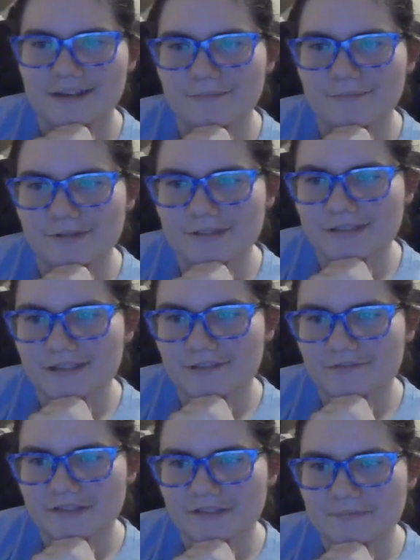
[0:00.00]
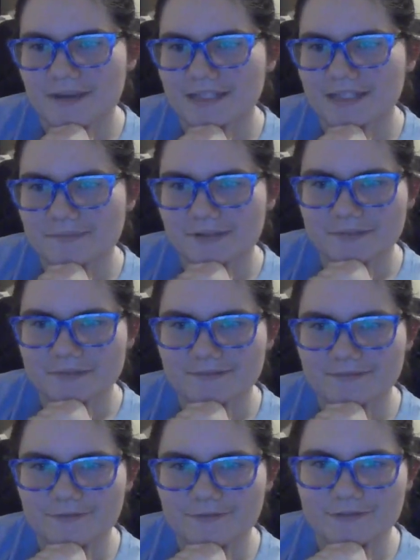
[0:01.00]
bunch of stuff, and his past pops
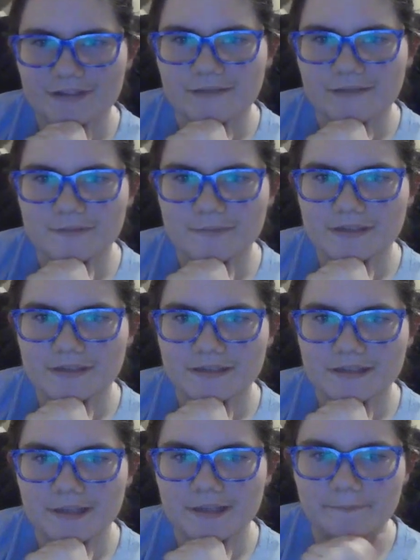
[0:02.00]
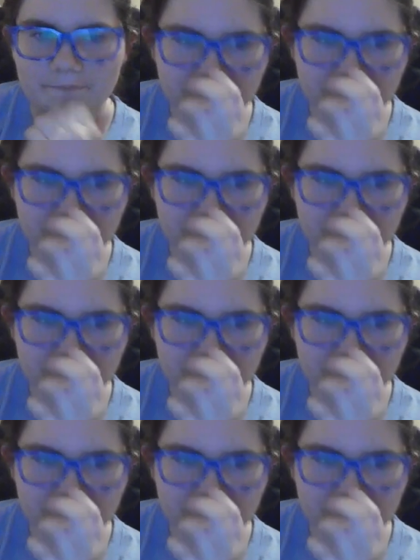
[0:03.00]
up a few times, basically.